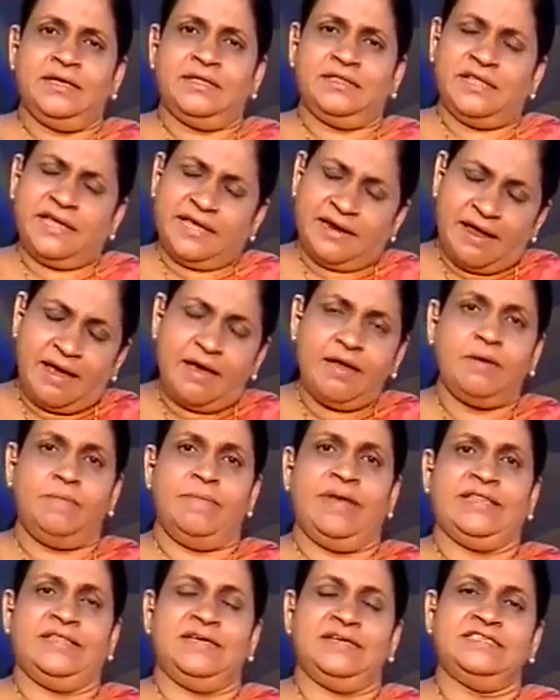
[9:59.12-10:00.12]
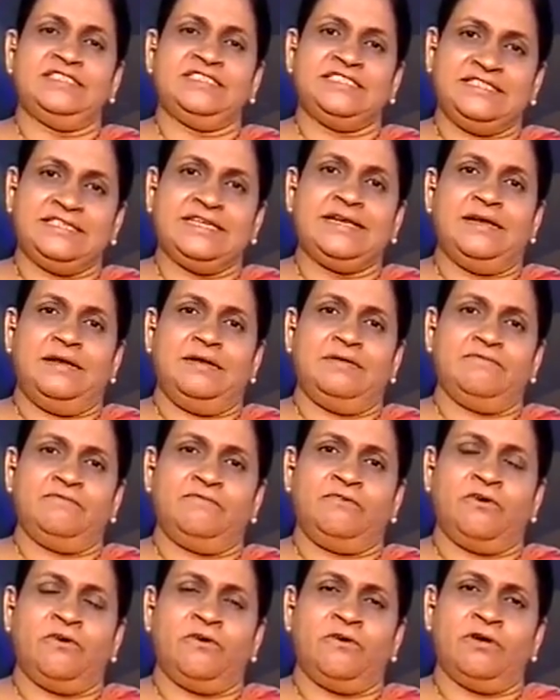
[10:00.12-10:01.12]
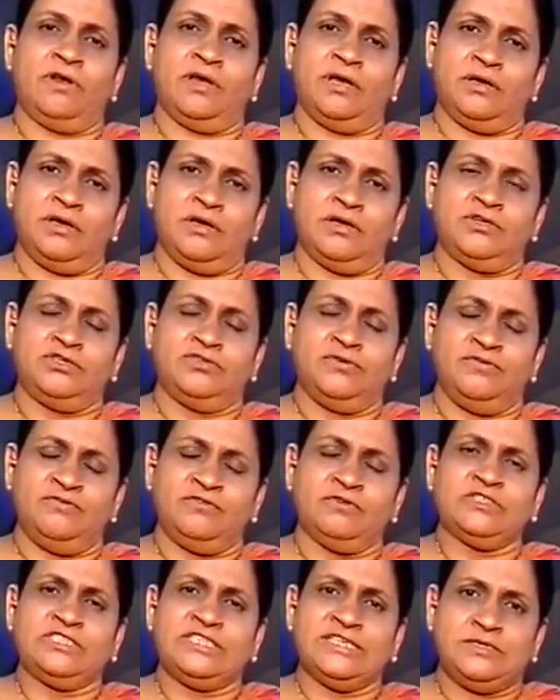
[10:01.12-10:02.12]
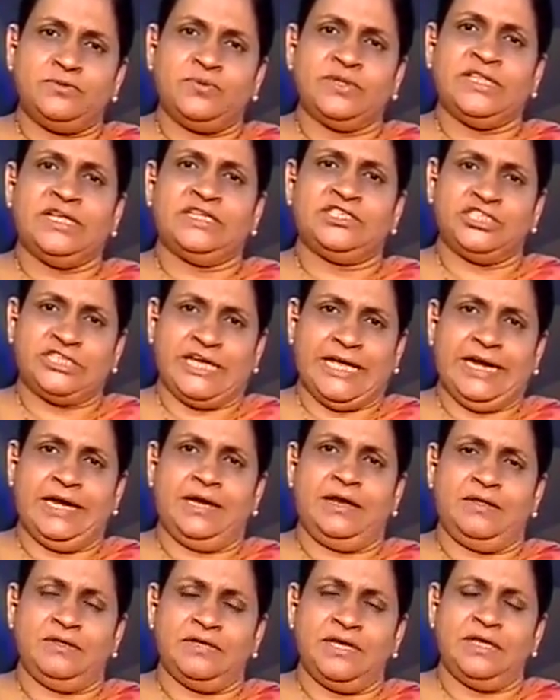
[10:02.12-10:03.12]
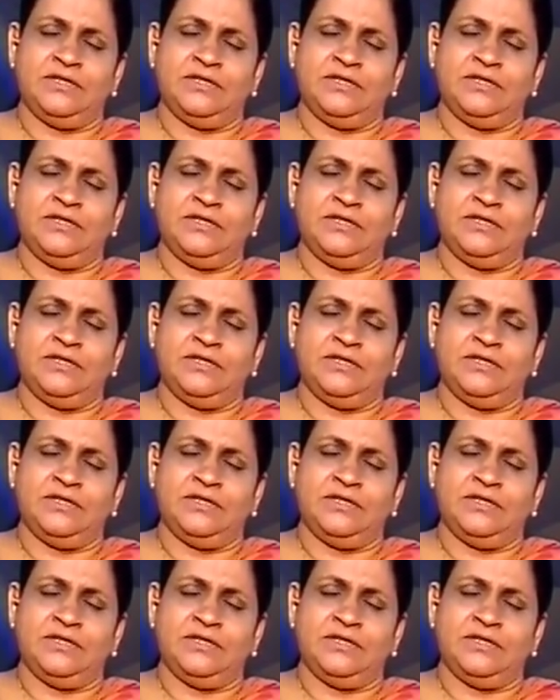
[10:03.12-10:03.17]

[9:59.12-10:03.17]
There are methods still for if you sit with the child.